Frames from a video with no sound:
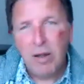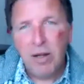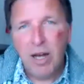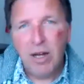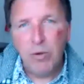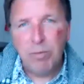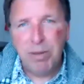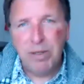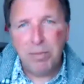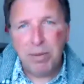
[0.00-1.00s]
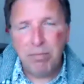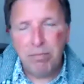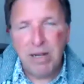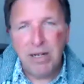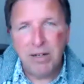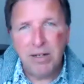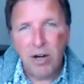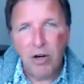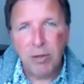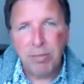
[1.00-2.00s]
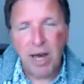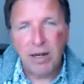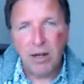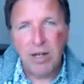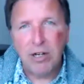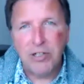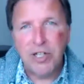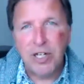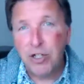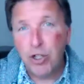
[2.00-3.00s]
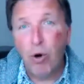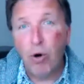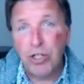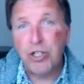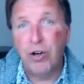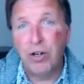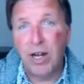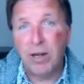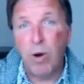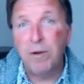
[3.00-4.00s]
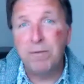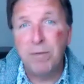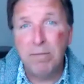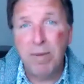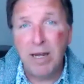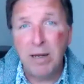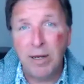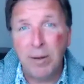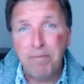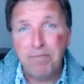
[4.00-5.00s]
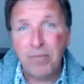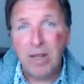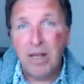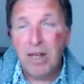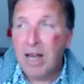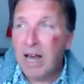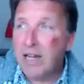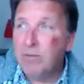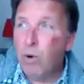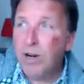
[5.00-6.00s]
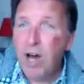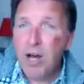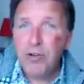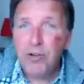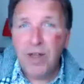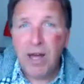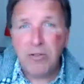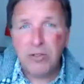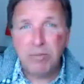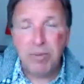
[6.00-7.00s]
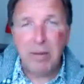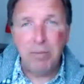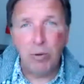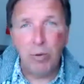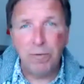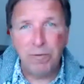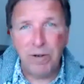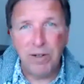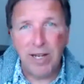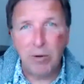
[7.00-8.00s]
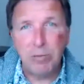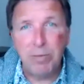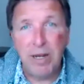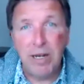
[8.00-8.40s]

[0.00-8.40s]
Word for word: um, with Bill Miller on the piano. He could sing a torch song like One for My Baby, and 100,000 people would feel like it was being